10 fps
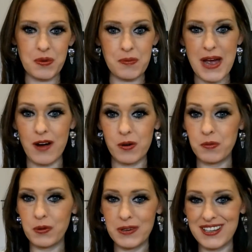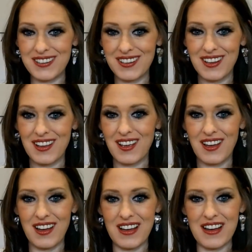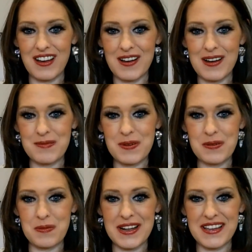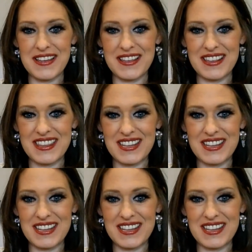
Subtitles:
PowerPoint, with